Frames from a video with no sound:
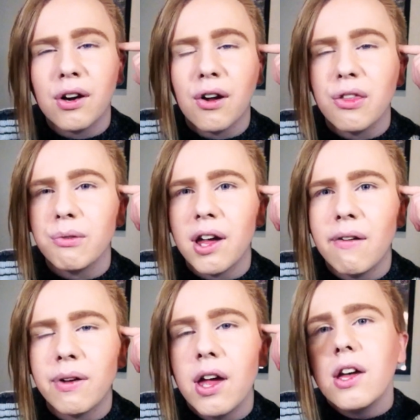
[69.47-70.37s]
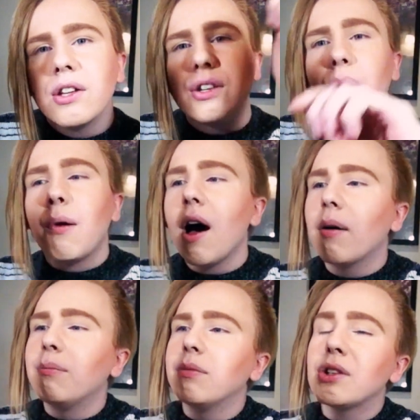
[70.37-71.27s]
that there are three of.
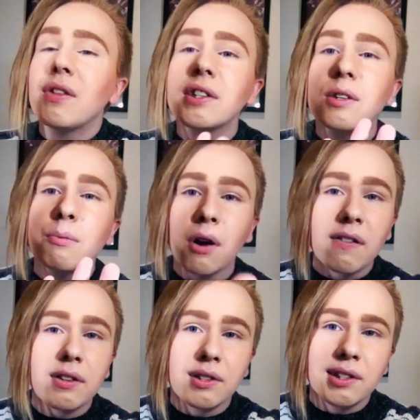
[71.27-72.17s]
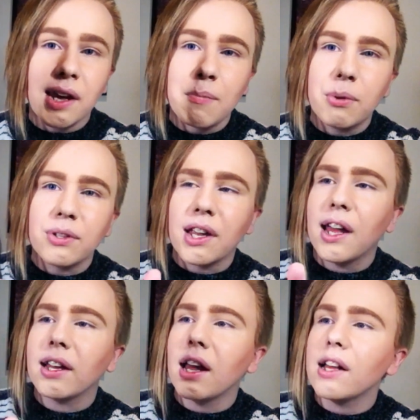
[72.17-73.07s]
So this is one of those examples.
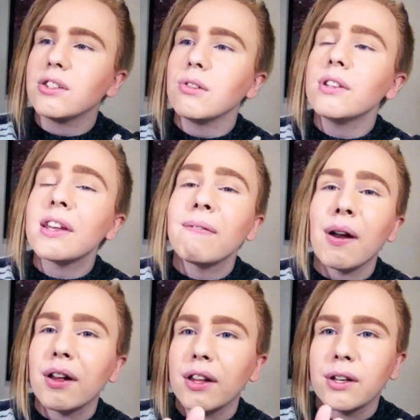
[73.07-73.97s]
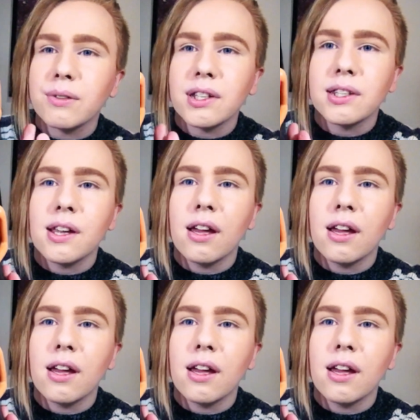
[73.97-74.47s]
And as soon as I found out that there was a